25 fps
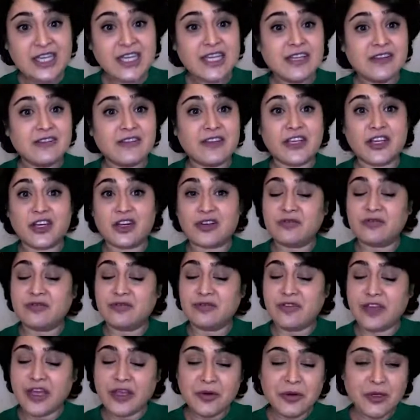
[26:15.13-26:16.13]
They are
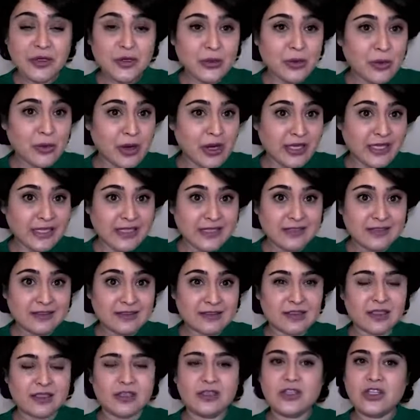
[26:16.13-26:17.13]
very quiet.
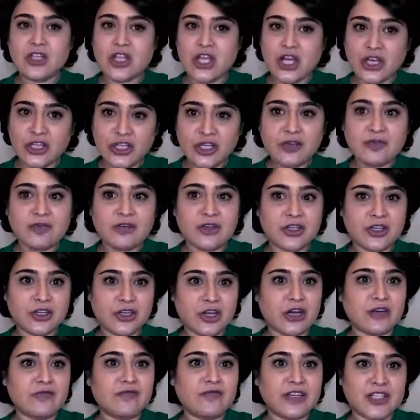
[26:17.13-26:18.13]
None of our
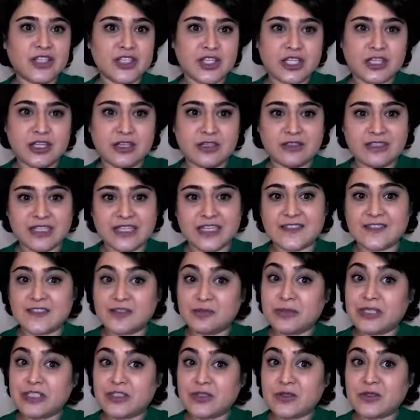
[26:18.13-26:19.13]
conventional test
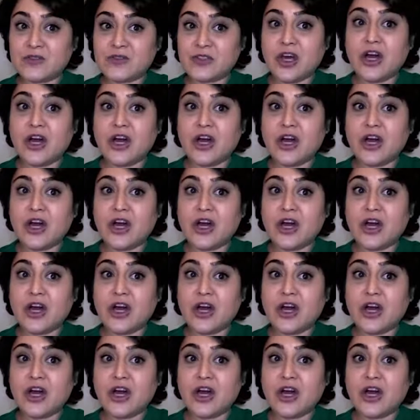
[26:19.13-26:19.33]
methods